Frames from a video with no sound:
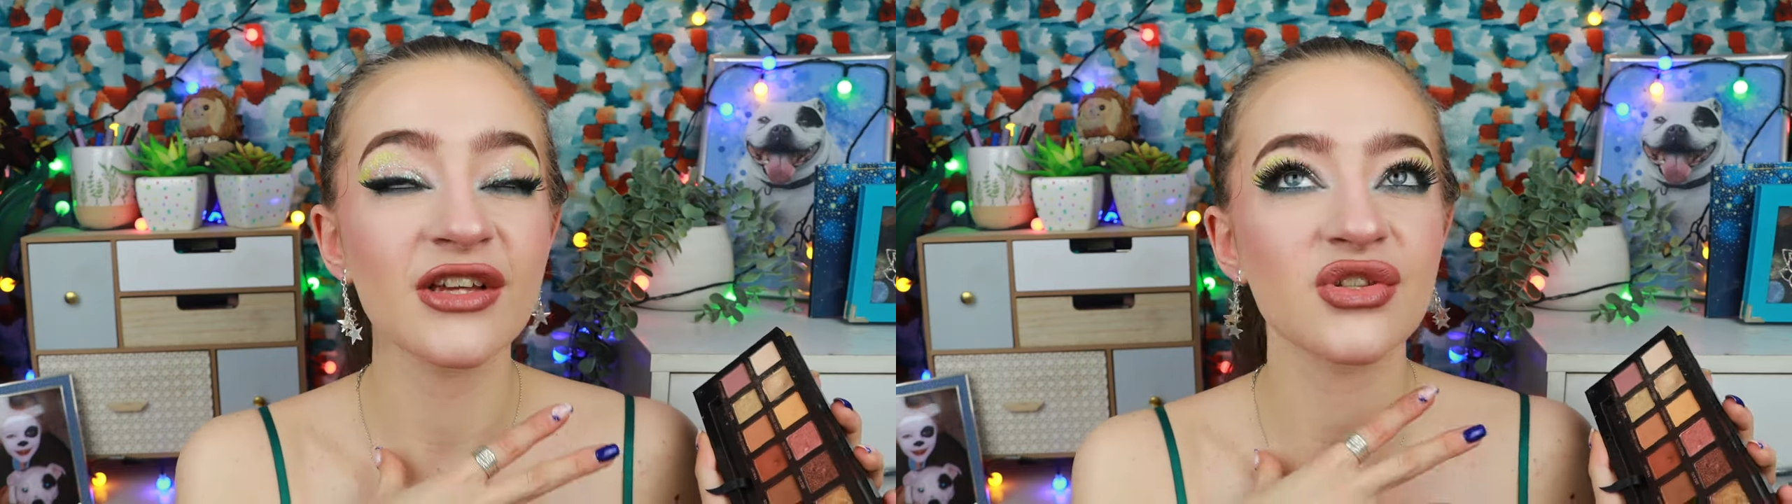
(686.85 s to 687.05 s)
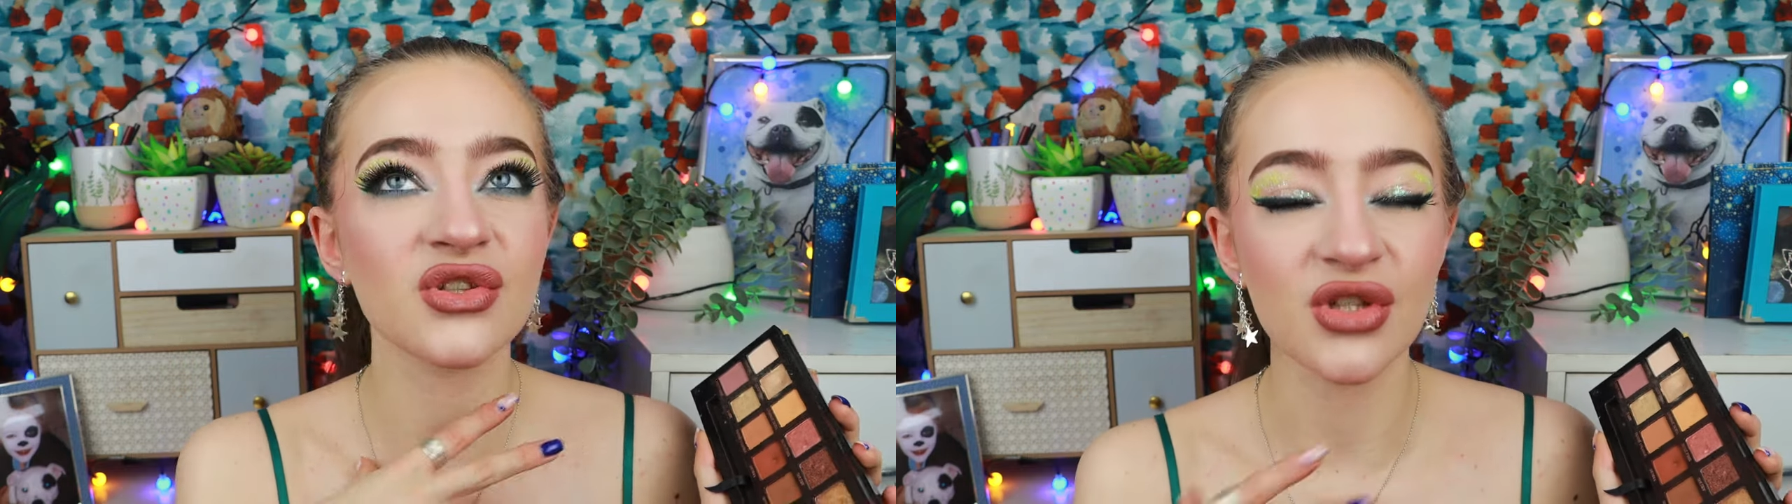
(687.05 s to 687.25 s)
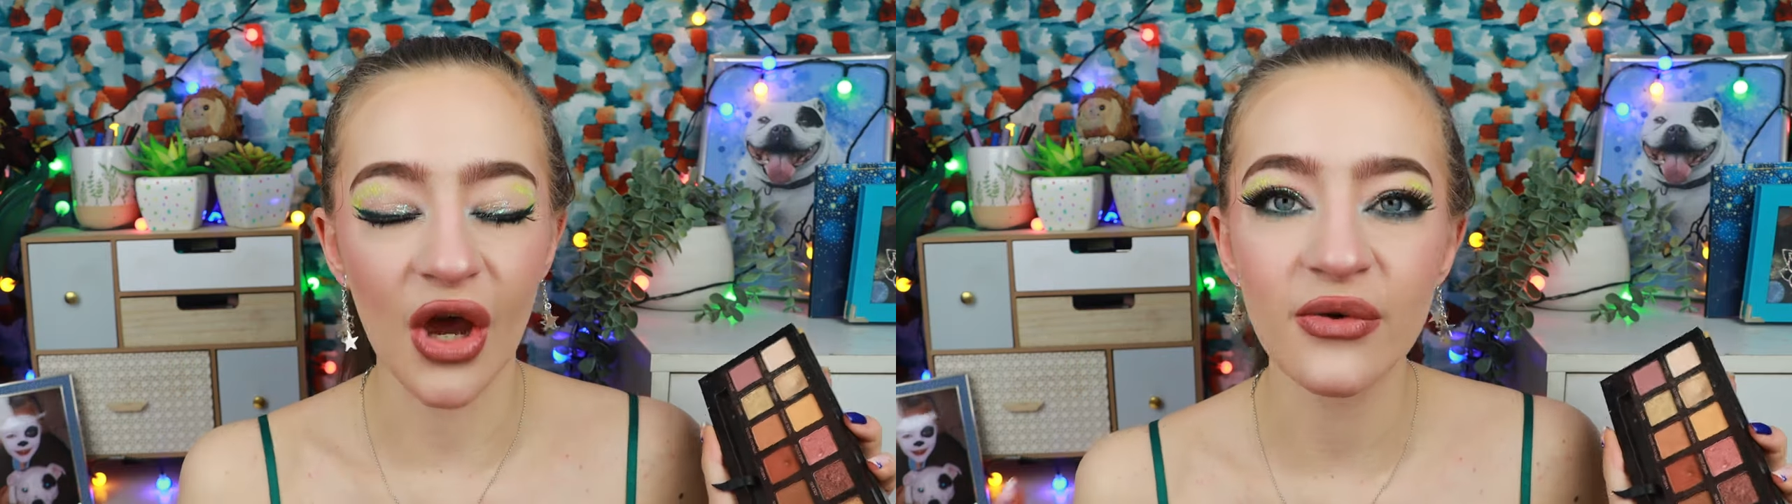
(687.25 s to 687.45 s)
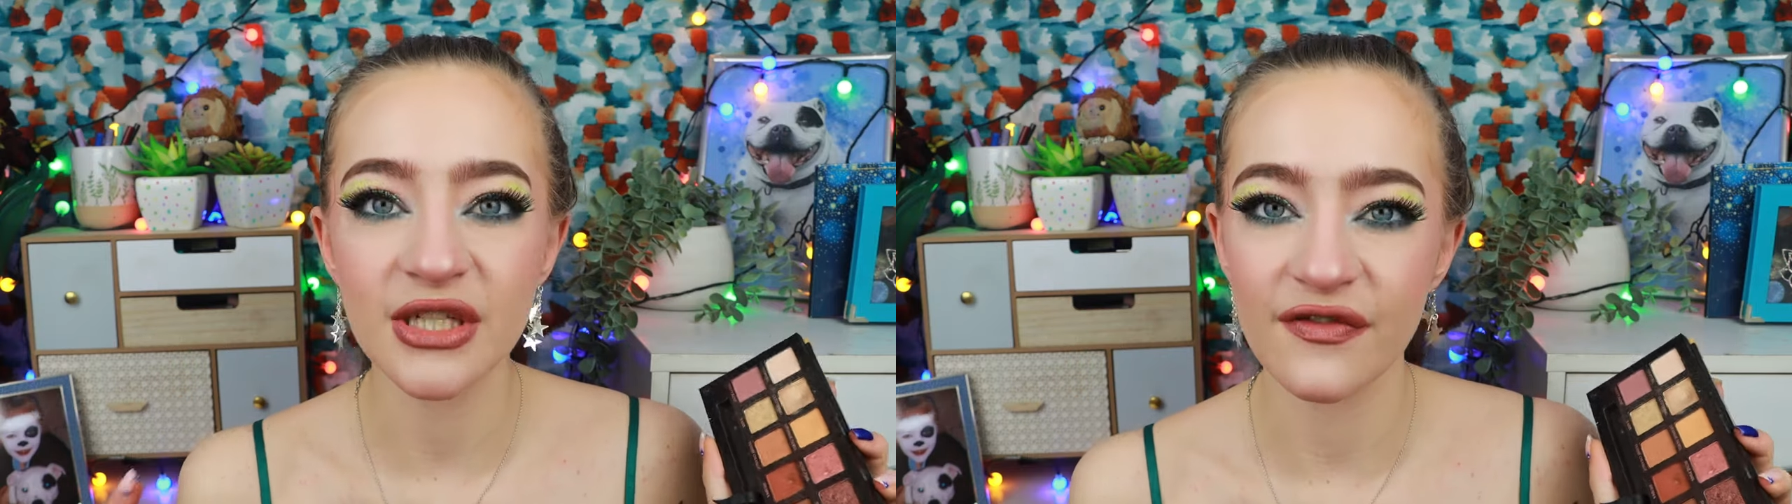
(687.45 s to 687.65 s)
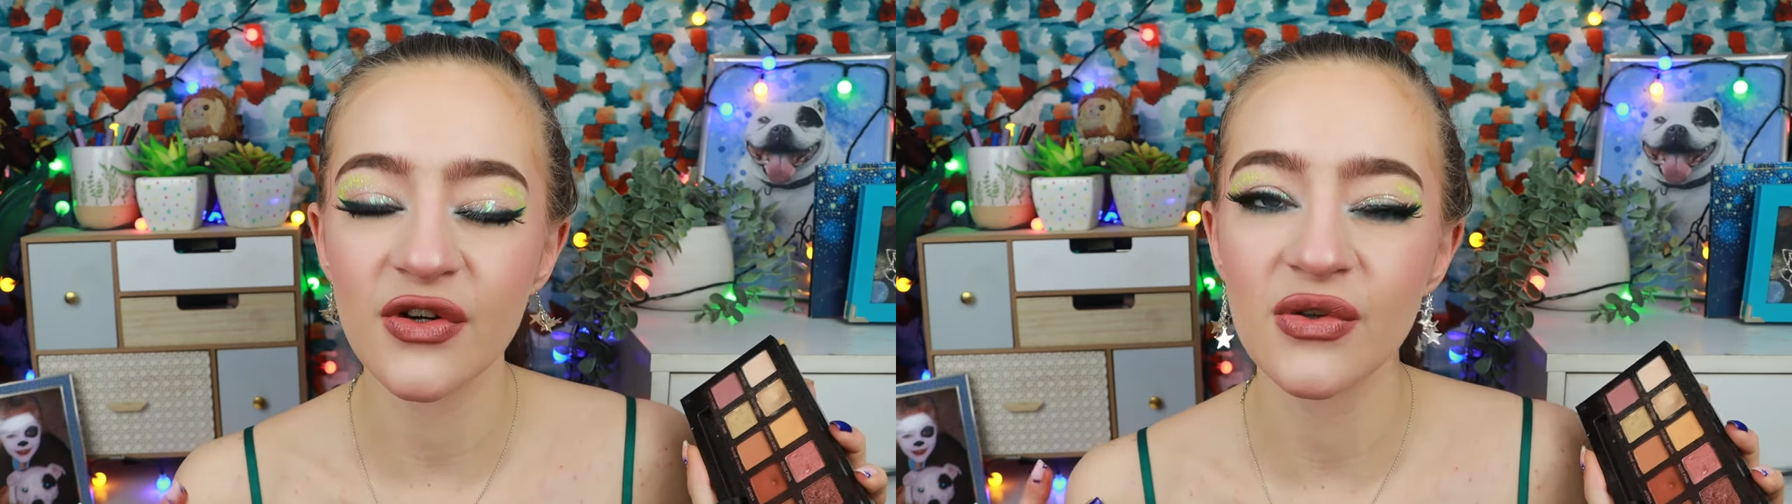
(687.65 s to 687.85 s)
is so
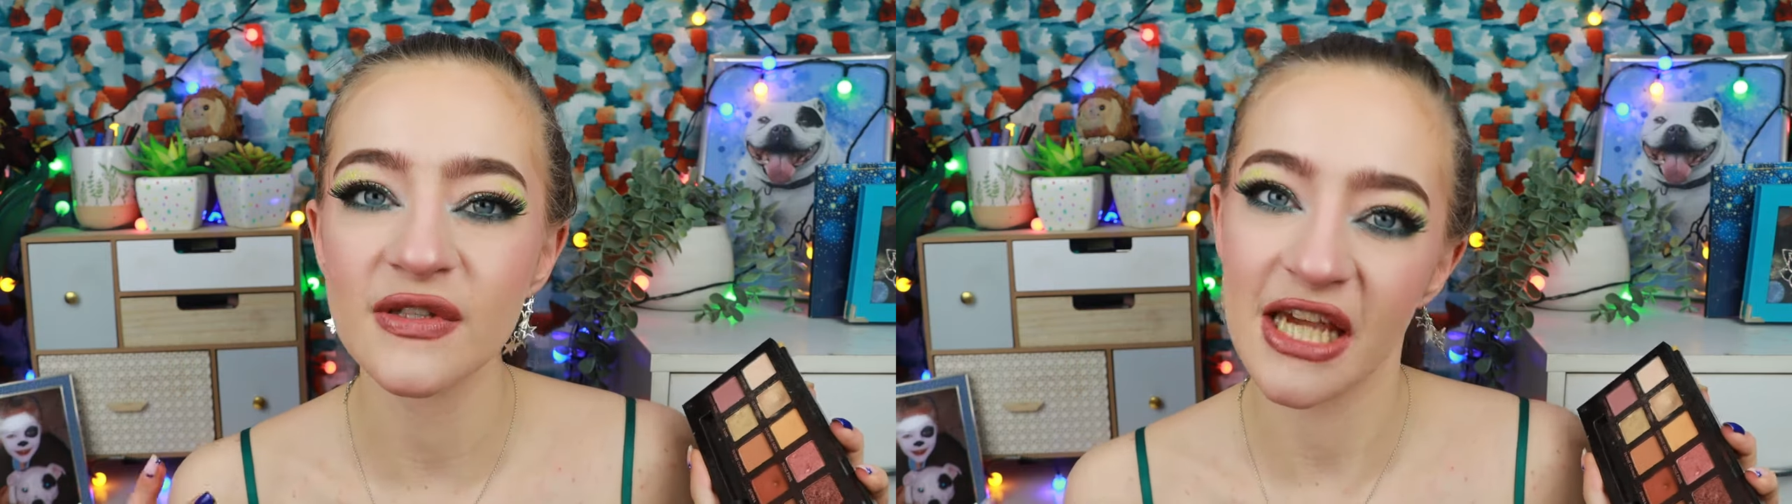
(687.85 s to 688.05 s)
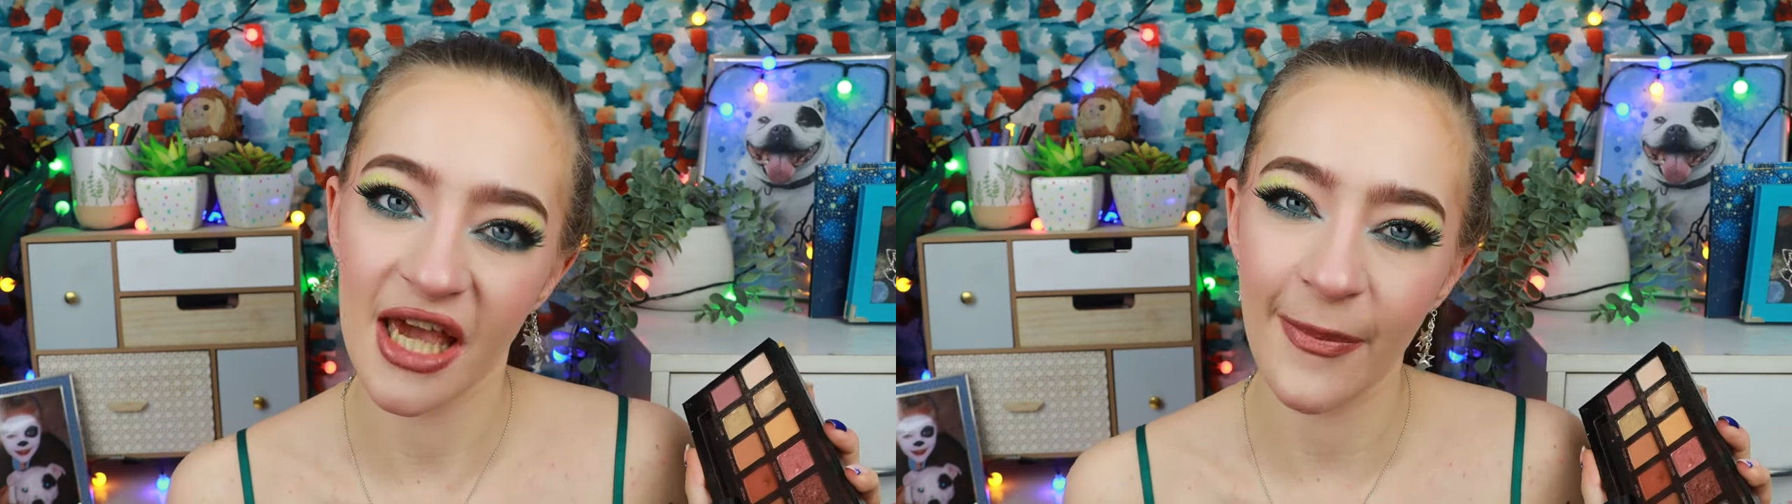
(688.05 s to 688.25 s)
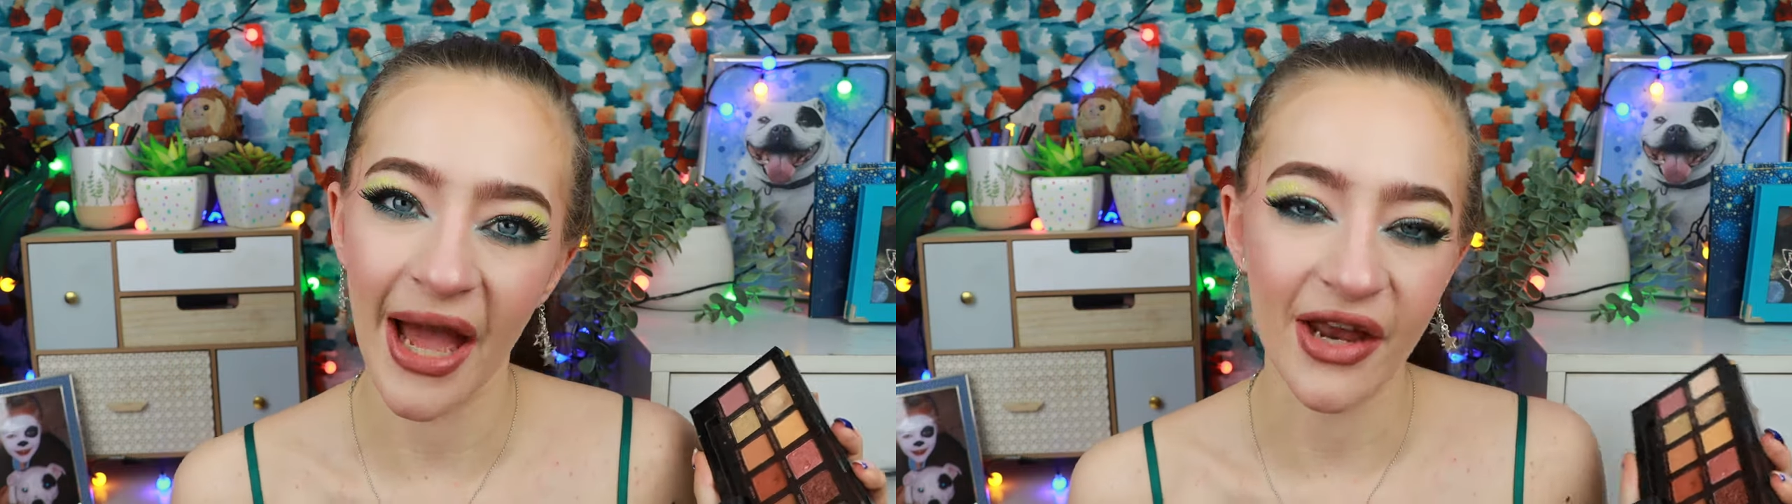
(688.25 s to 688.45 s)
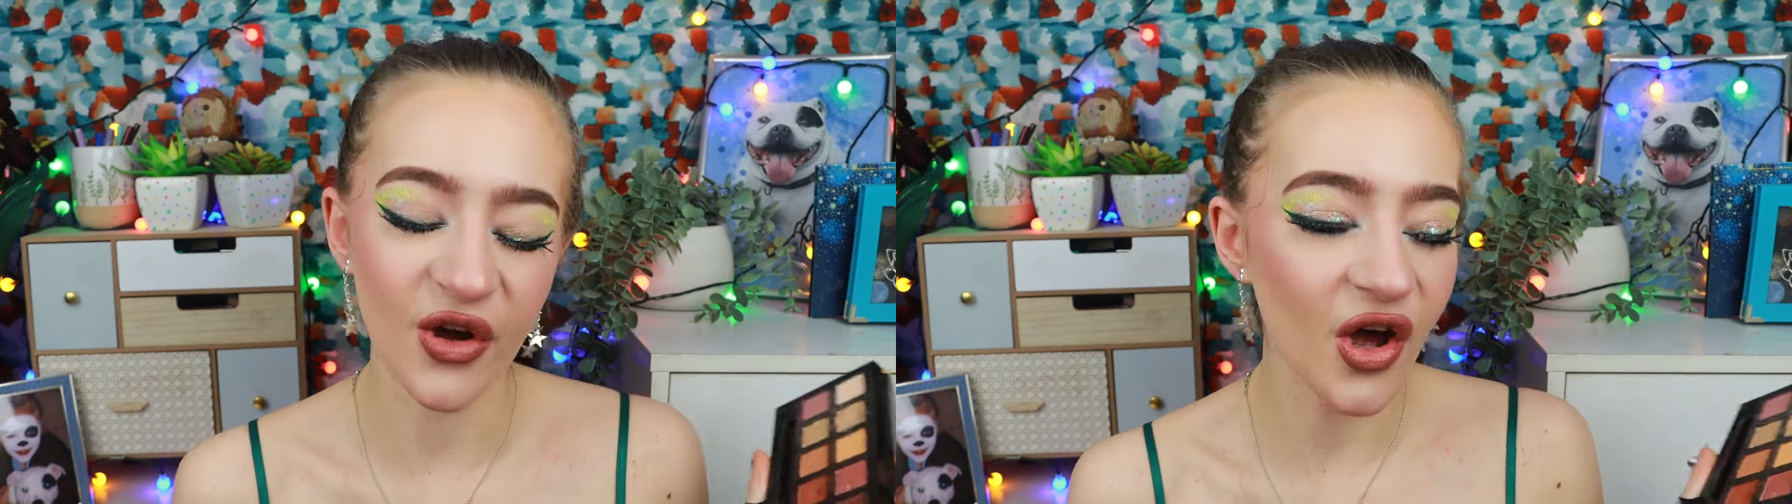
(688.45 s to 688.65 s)
difficult to hit pan